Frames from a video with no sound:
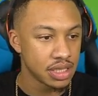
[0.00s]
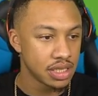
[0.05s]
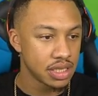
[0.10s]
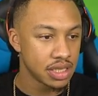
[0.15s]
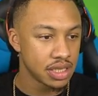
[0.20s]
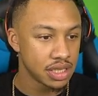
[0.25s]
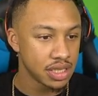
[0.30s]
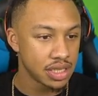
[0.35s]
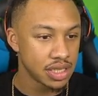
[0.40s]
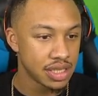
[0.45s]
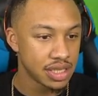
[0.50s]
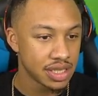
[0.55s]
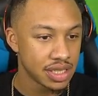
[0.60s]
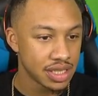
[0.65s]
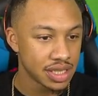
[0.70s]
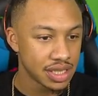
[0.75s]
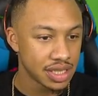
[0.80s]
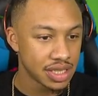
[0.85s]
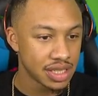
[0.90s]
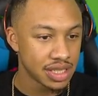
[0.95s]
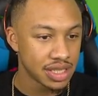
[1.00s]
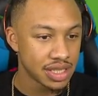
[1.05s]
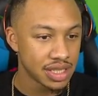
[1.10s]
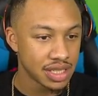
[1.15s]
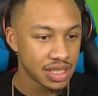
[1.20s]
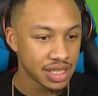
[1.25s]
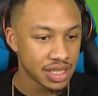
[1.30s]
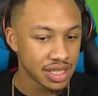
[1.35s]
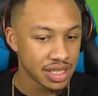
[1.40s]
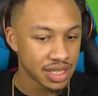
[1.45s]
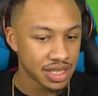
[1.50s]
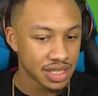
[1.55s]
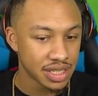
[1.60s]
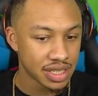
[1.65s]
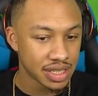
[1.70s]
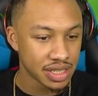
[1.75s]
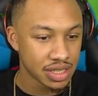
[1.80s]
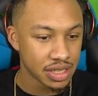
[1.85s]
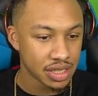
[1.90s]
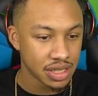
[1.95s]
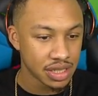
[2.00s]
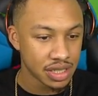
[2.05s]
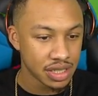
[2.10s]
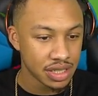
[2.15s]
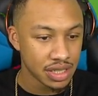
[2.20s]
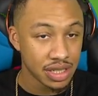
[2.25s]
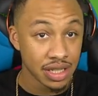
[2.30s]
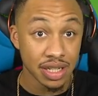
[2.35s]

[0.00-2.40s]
Nobody speaks.